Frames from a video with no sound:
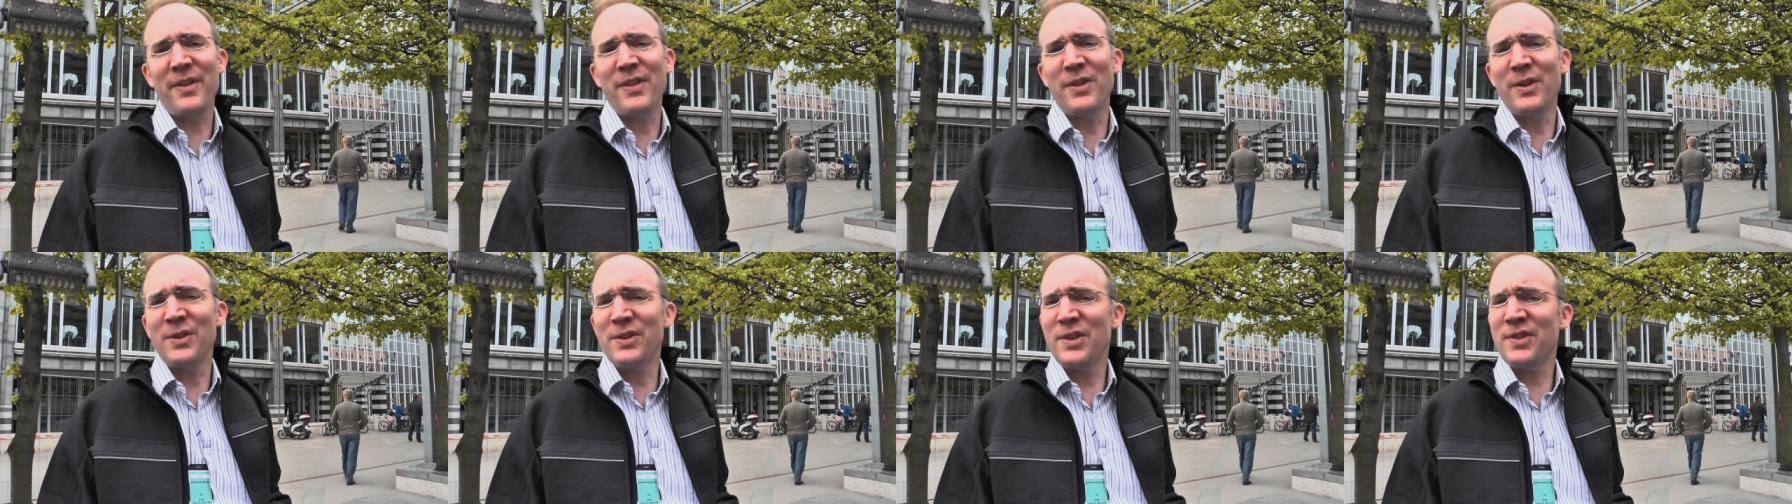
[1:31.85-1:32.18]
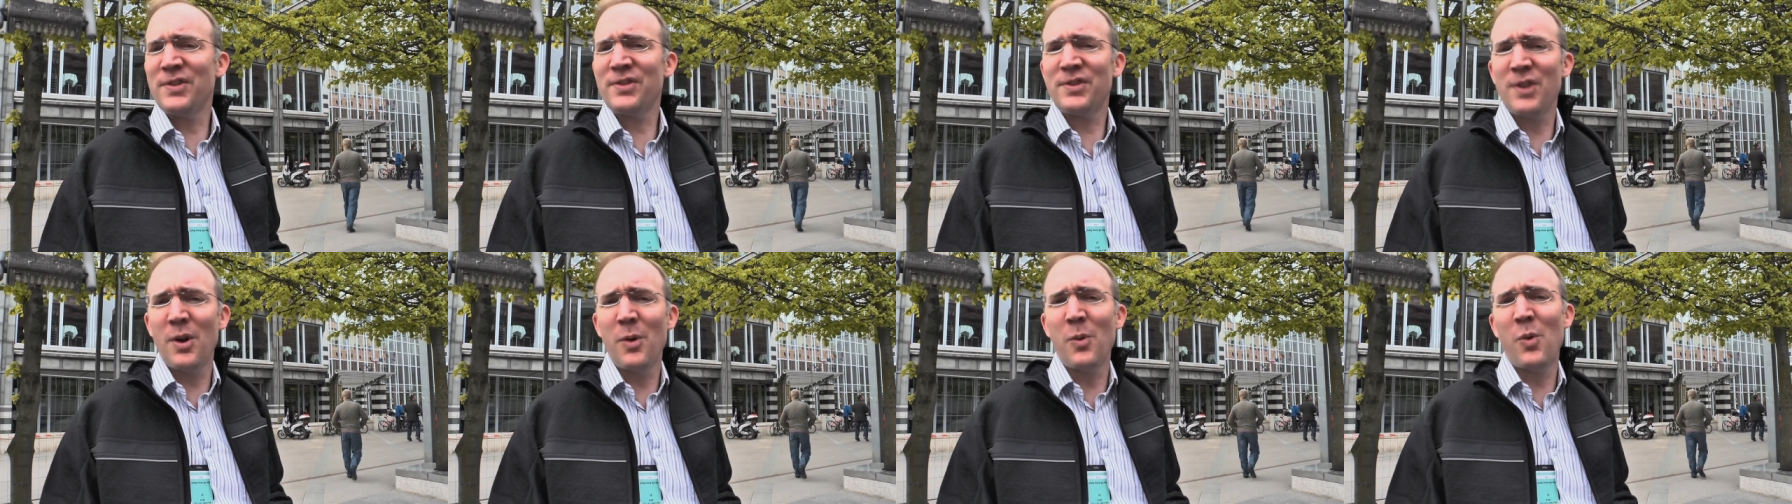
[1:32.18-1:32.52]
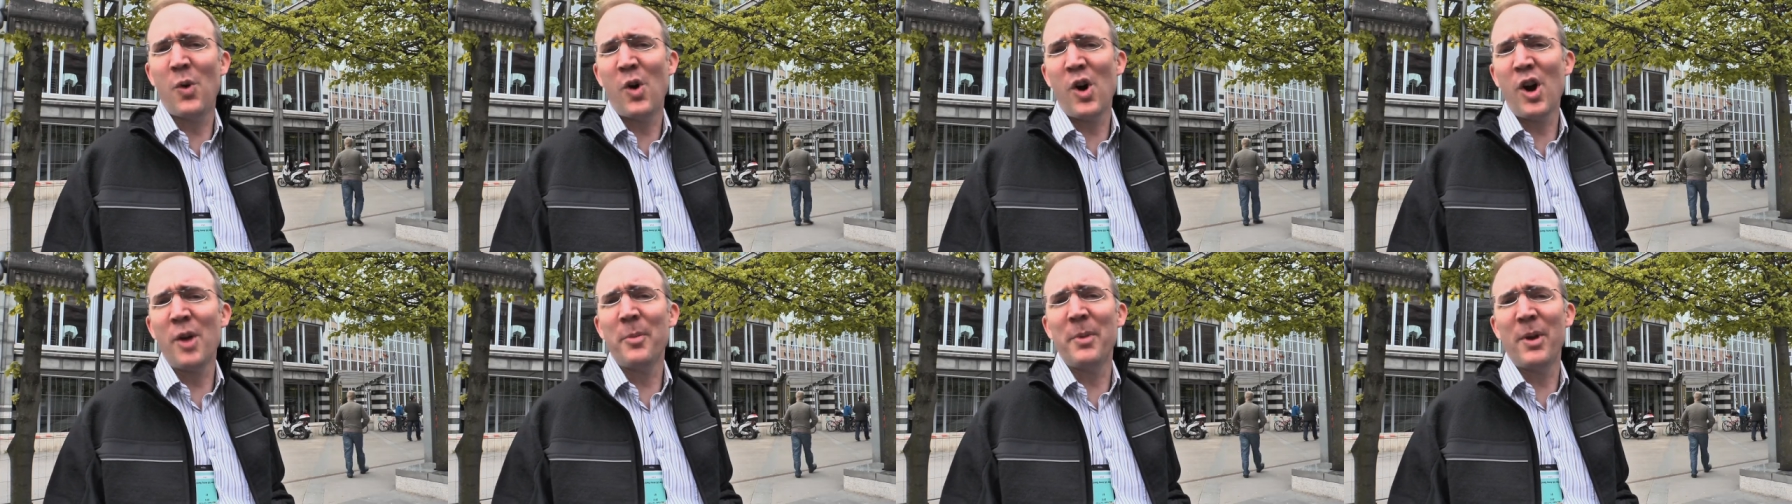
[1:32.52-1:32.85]
and they're just so
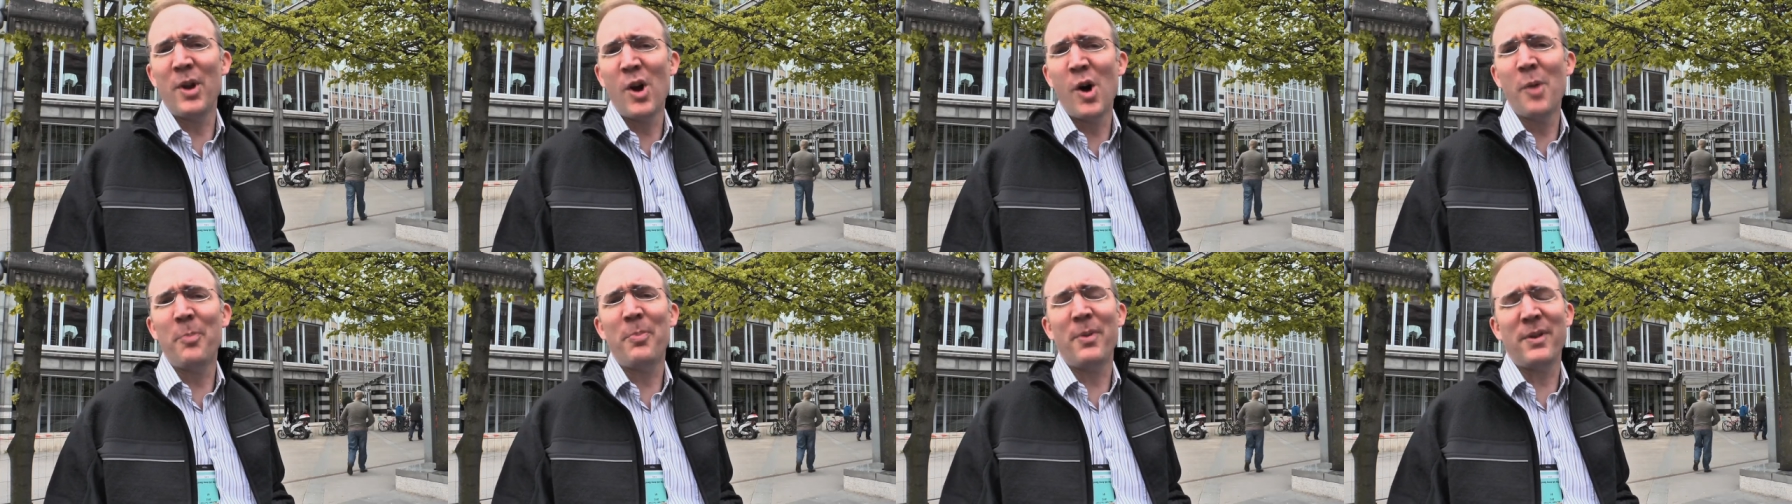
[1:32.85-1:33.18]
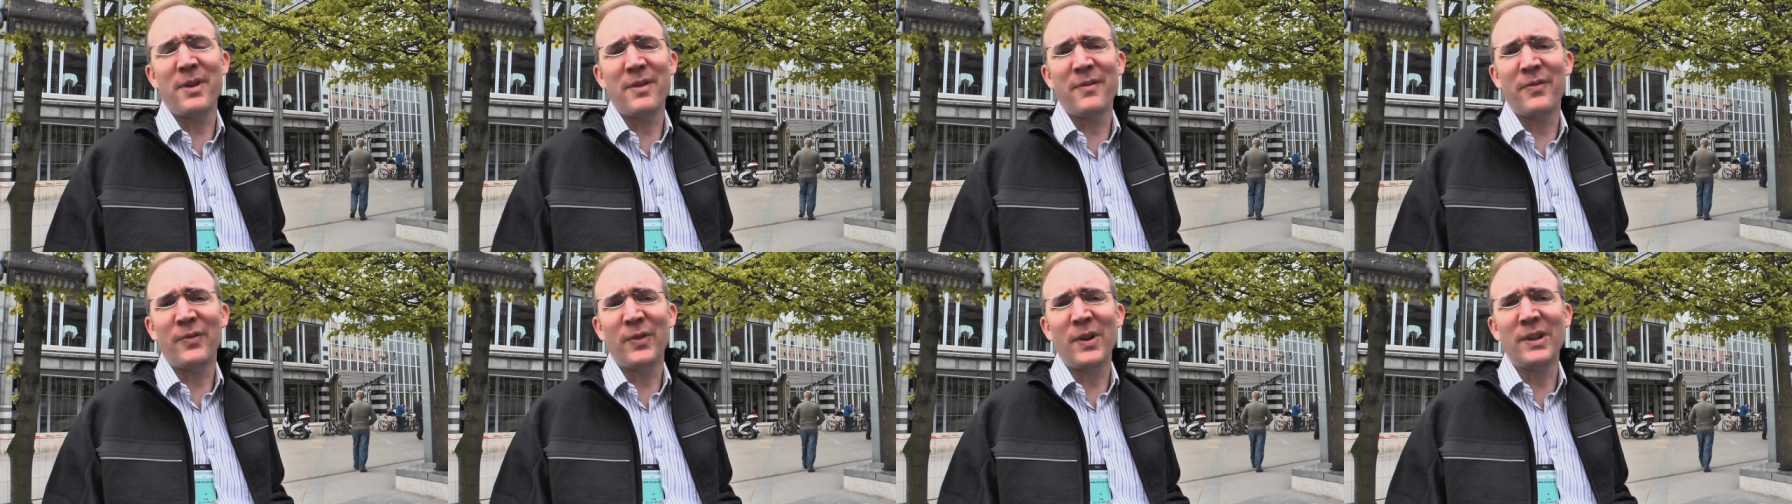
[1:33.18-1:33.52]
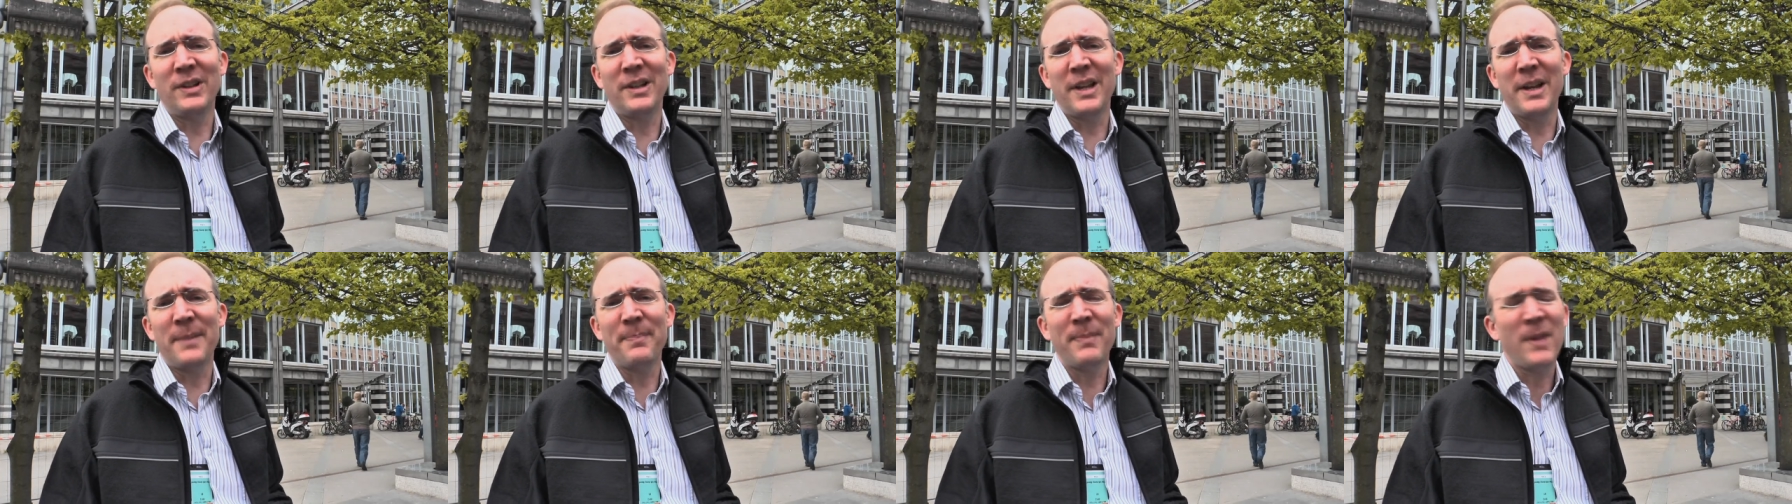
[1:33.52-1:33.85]
warm and open and
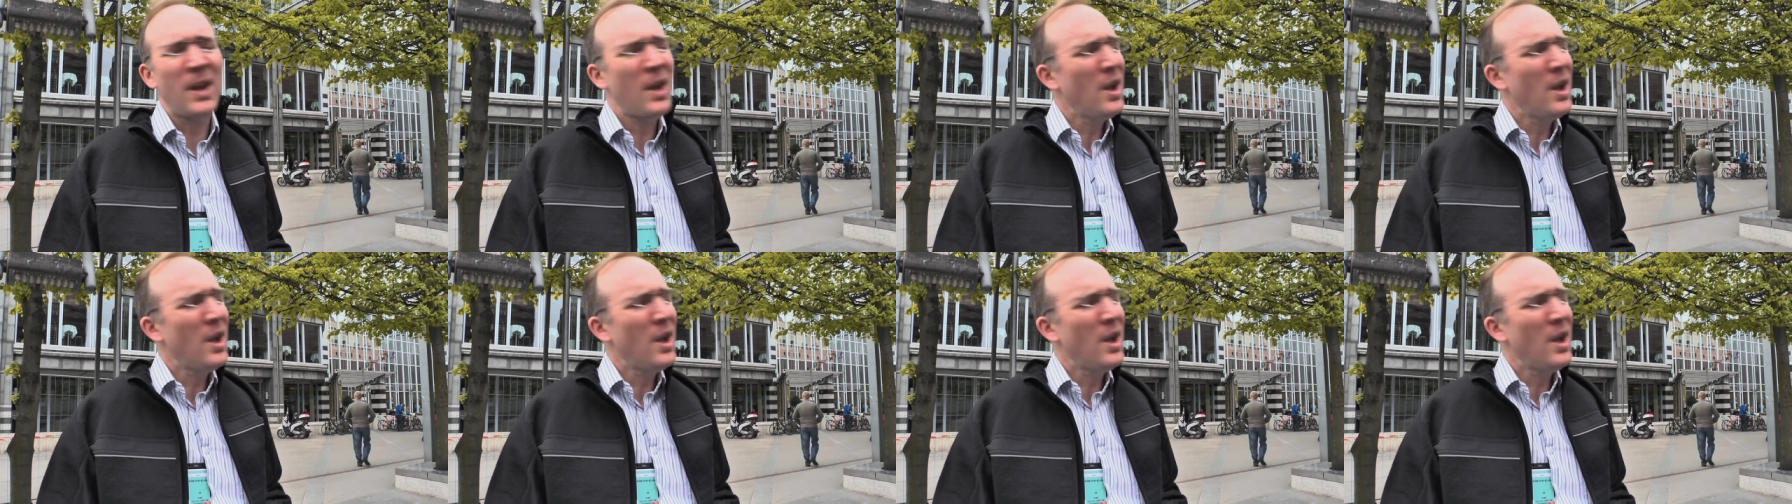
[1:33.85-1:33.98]
friendly.